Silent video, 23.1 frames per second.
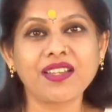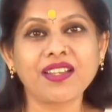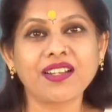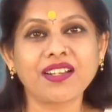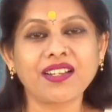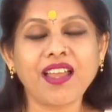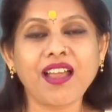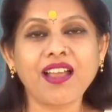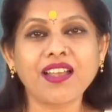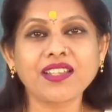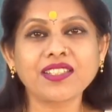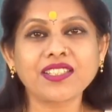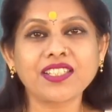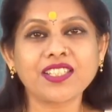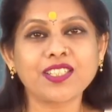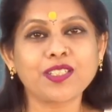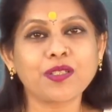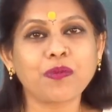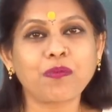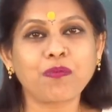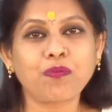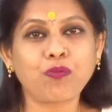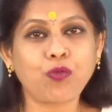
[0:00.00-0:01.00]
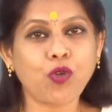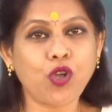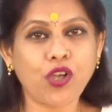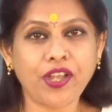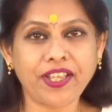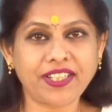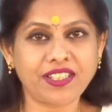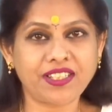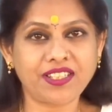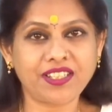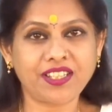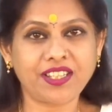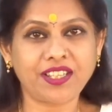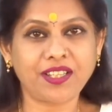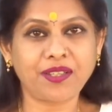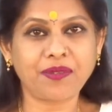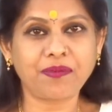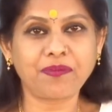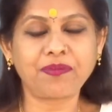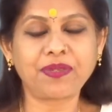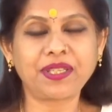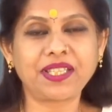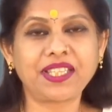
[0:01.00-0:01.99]
Class point.
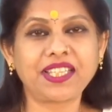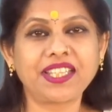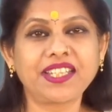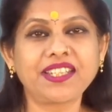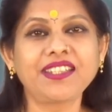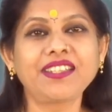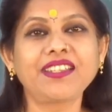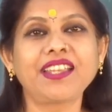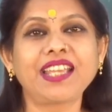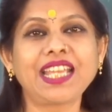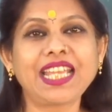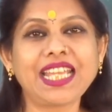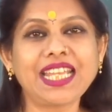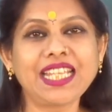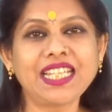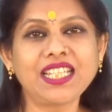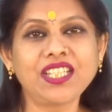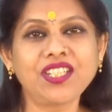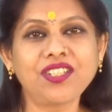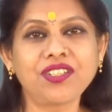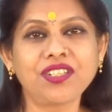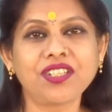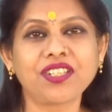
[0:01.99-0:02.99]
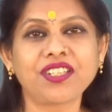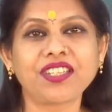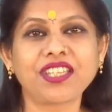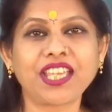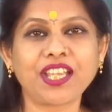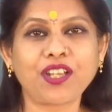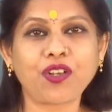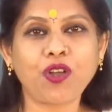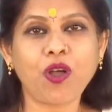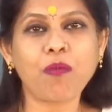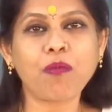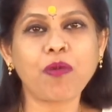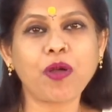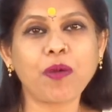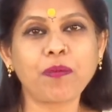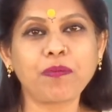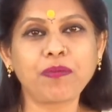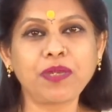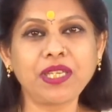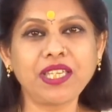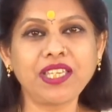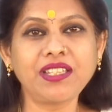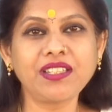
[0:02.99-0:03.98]
Begin int A comma
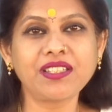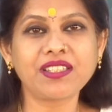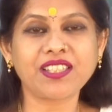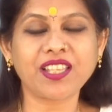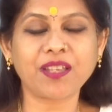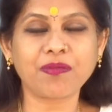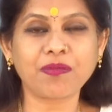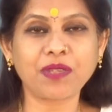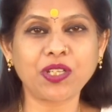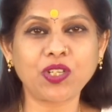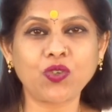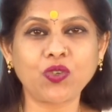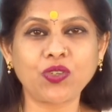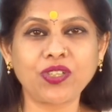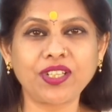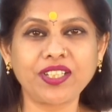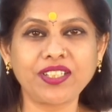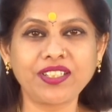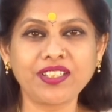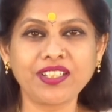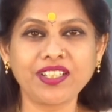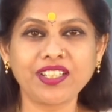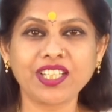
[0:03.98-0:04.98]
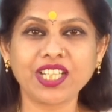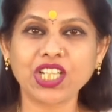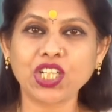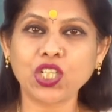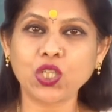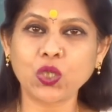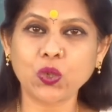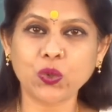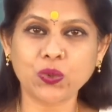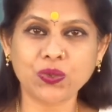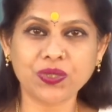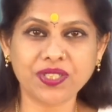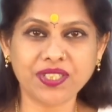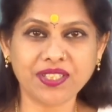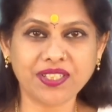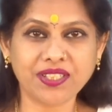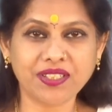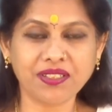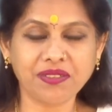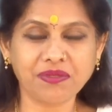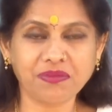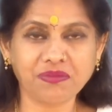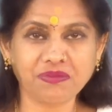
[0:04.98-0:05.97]
B semicolon
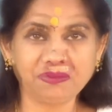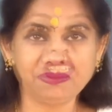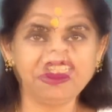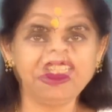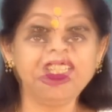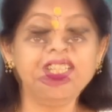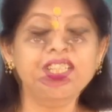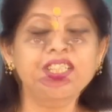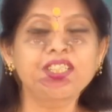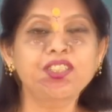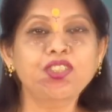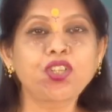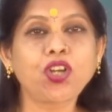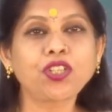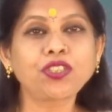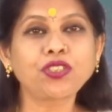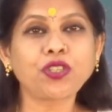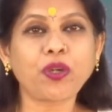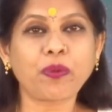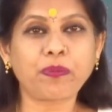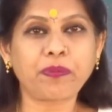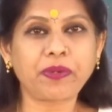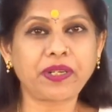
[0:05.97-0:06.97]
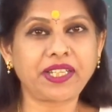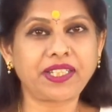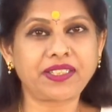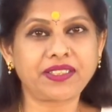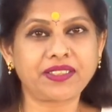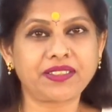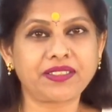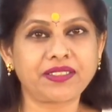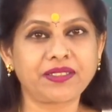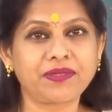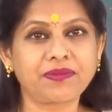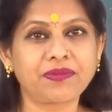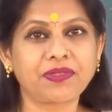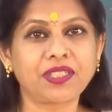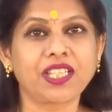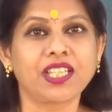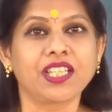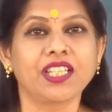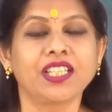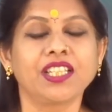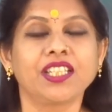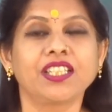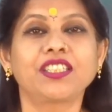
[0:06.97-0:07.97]
close. Dot operator.
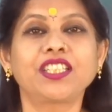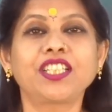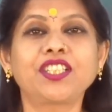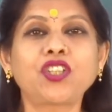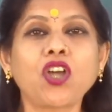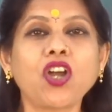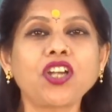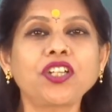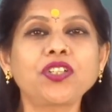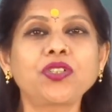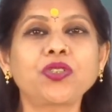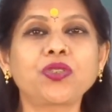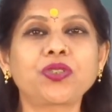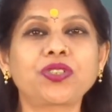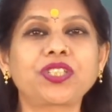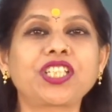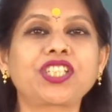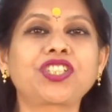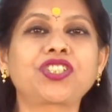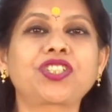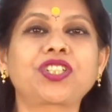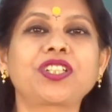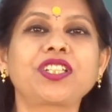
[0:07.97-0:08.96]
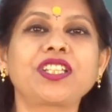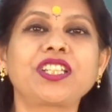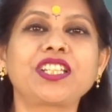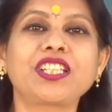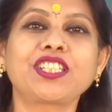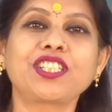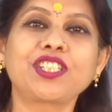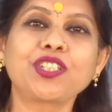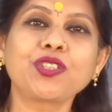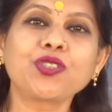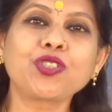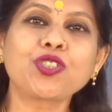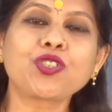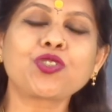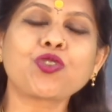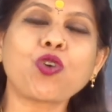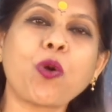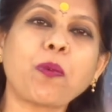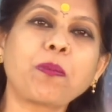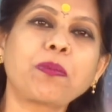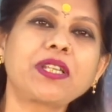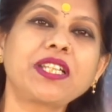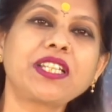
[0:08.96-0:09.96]
The dot notation is used to
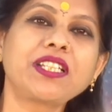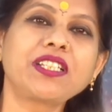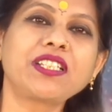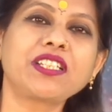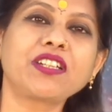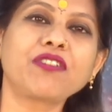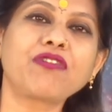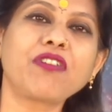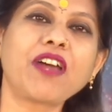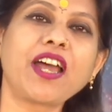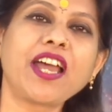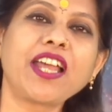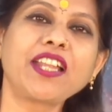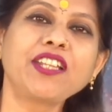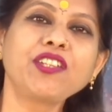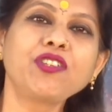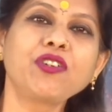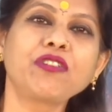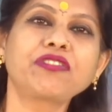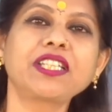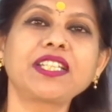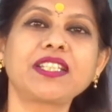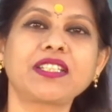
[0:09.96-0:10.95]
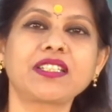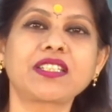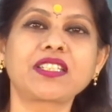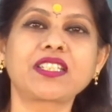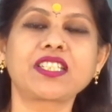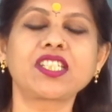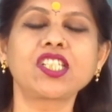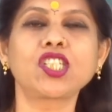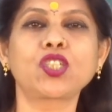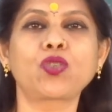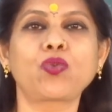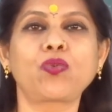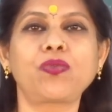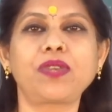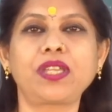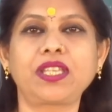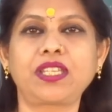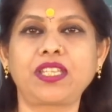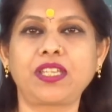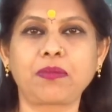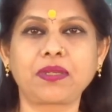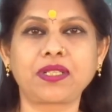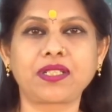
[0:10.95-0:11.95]
obtain the value of the instance
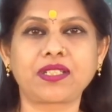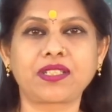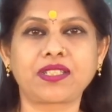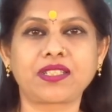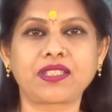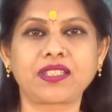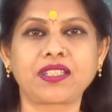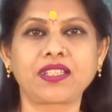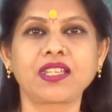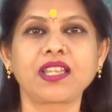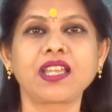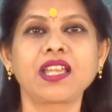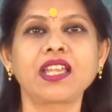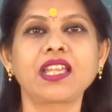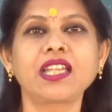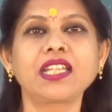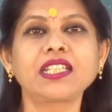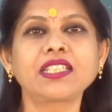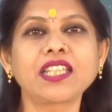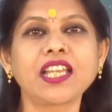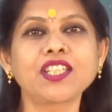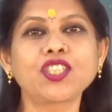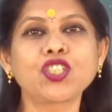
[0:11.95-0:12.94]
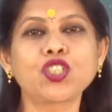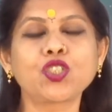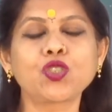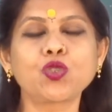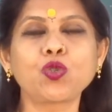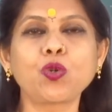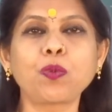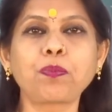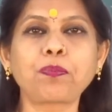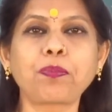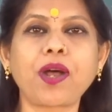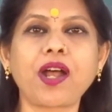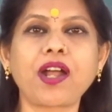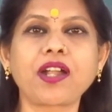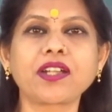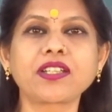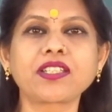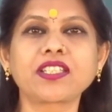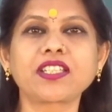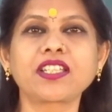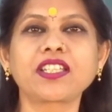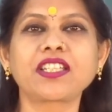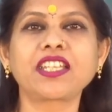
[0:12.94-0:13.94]
variables. It has 2
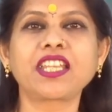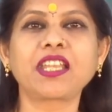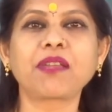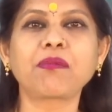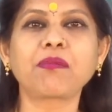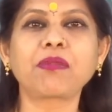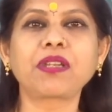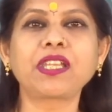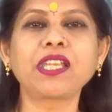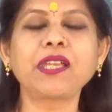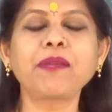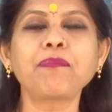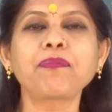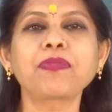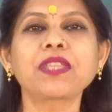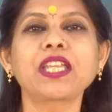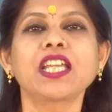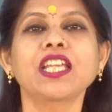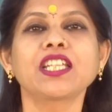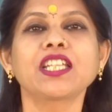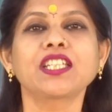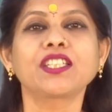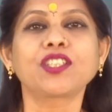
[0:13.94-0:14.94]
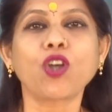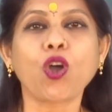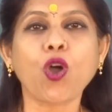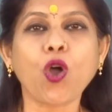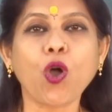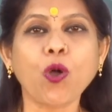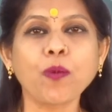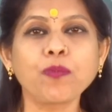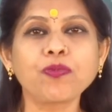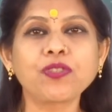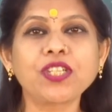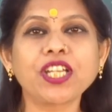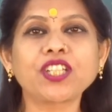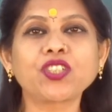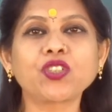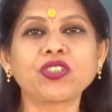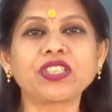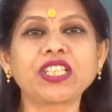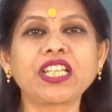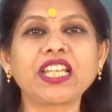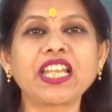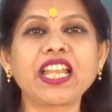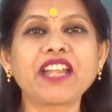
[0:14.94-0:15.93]
parts, namely the object
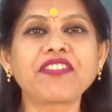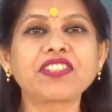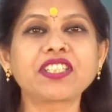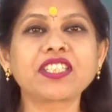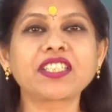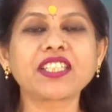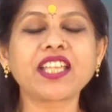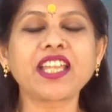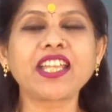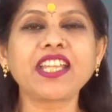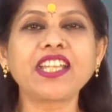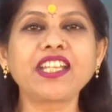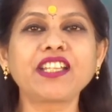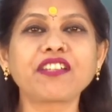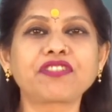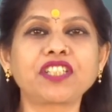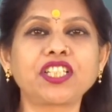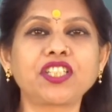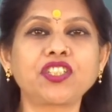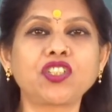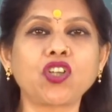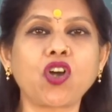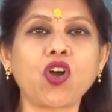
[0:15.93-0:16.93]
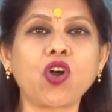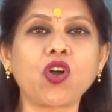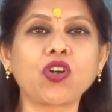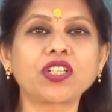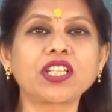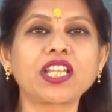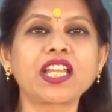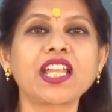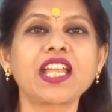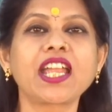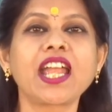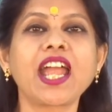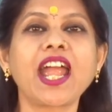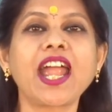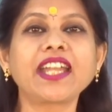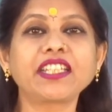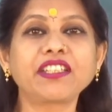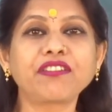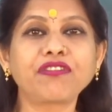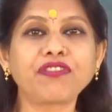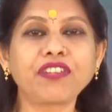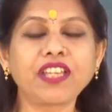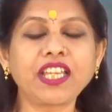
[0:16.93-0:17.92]
on the left side of the dot
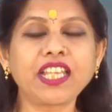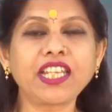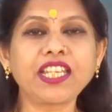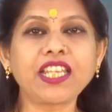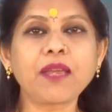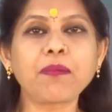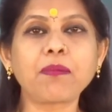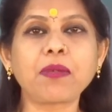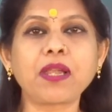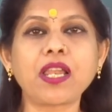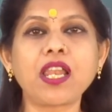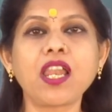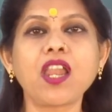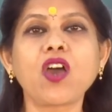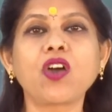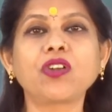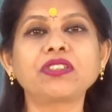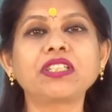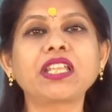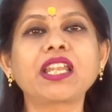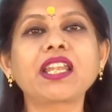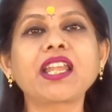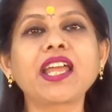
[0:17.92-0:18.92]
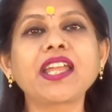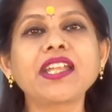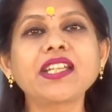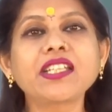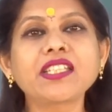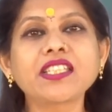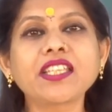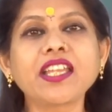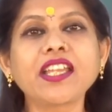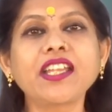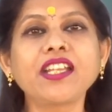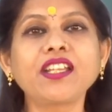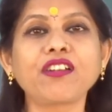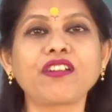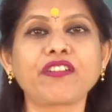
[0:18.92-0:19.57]
and the variable on the right side